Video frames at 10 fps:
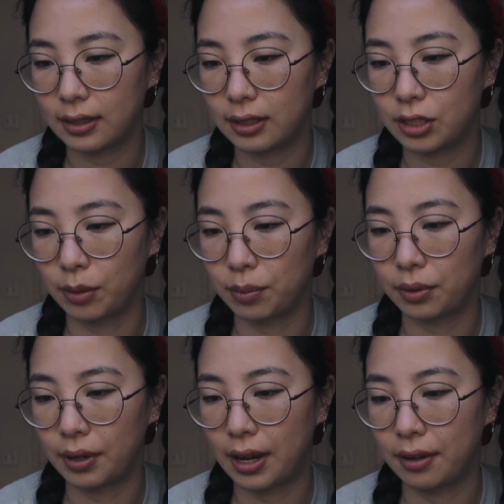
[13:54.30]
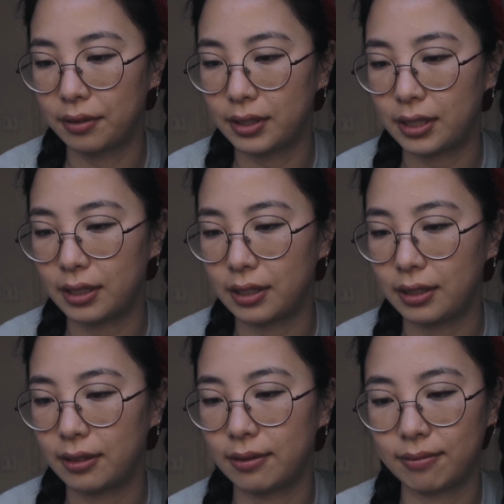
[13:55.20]
jump around
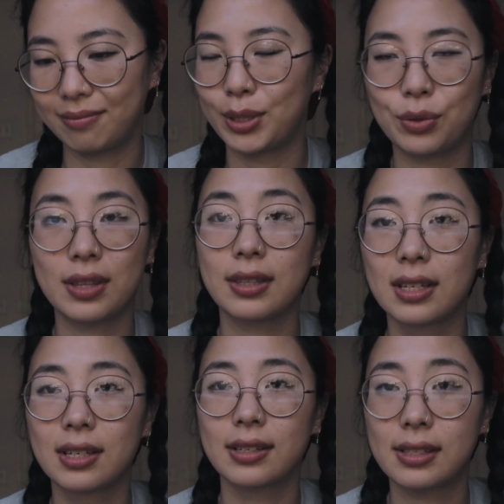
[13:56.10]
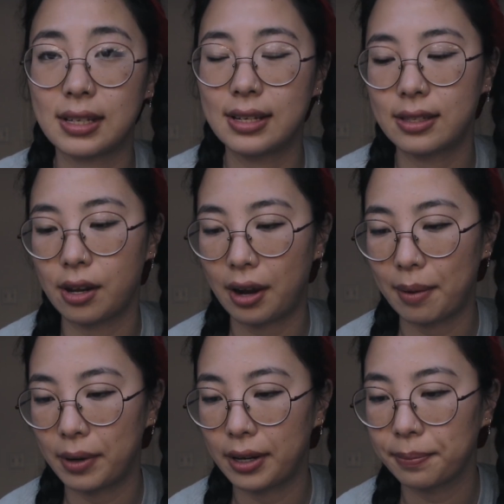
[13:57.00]
between the scenes that are
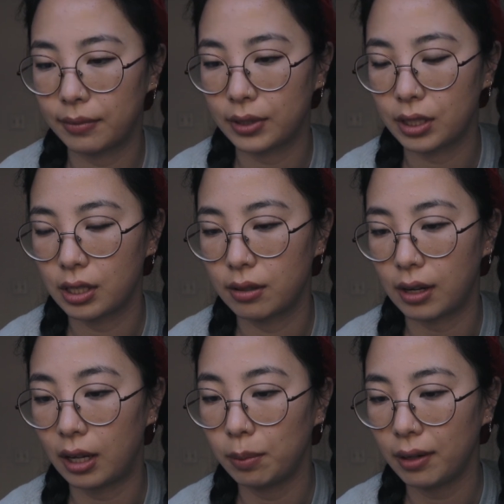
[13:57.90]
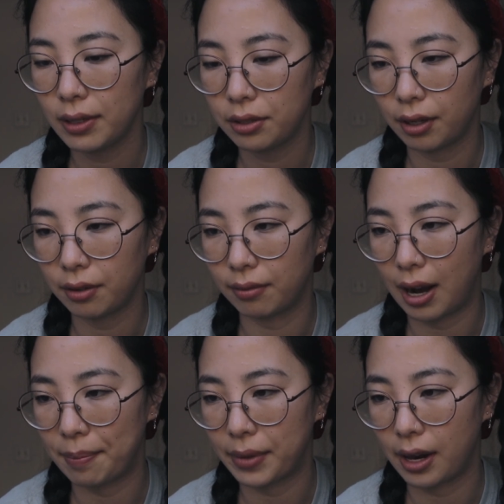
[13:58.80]
happening. So I'll probably try to
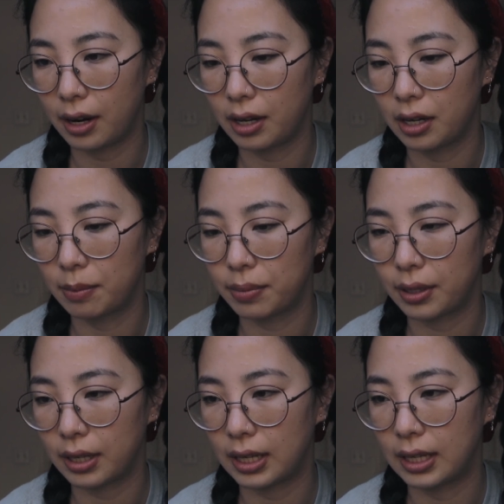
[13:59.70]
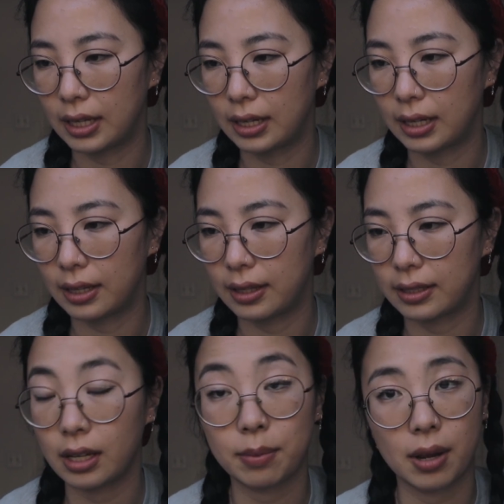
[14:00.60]
wrap that up in
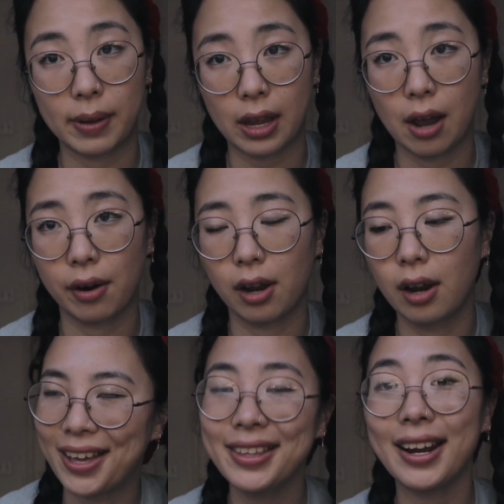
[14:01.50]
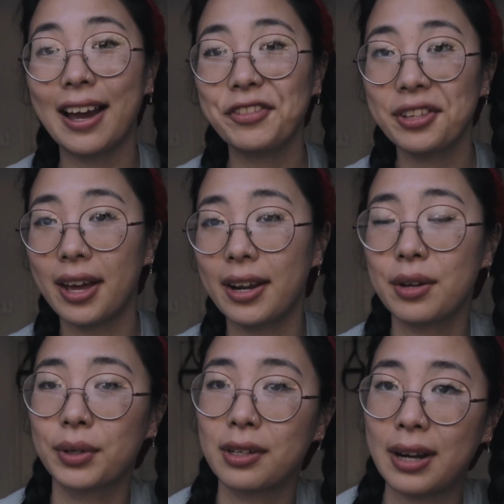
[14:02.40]
this upcoming hour. And then after that, I
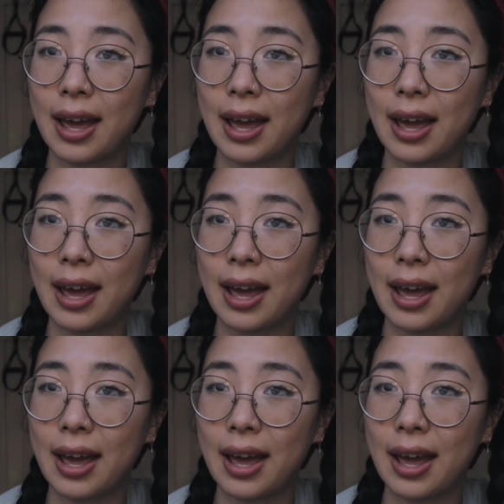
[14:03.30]
can work on